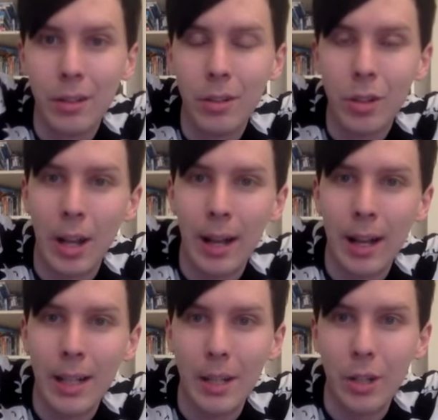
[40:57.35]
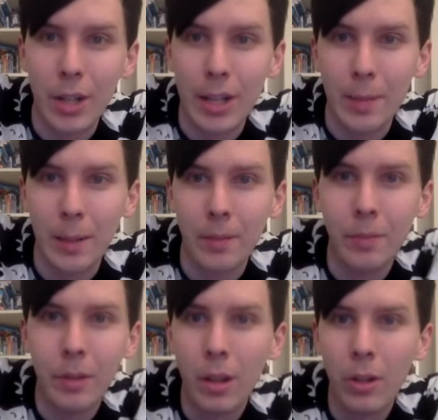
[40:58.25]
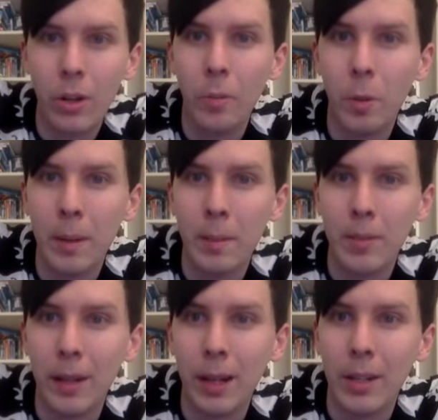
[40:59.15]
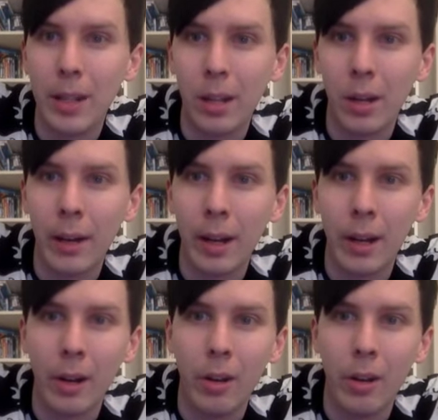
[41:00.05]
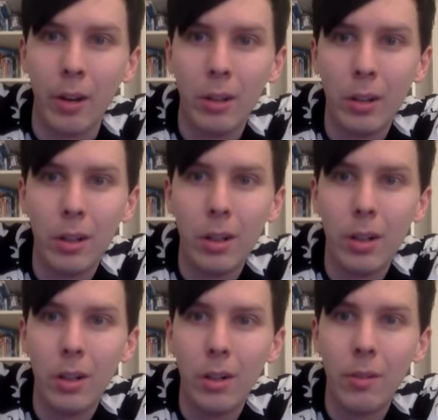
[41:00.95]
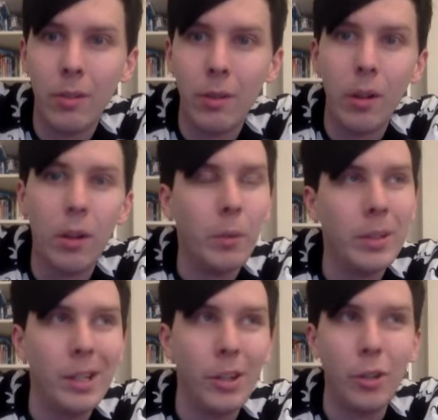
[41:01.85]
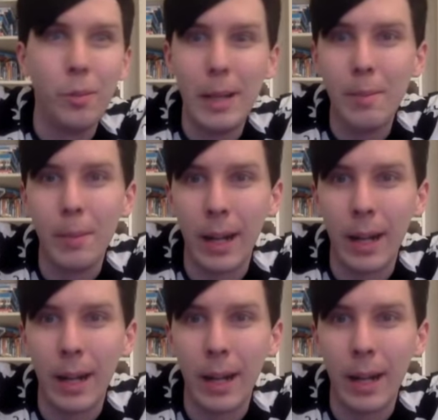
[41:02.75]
Aladdin and Jasmine. No more memes for Leo, said Chloe. I know. We need a new meme now.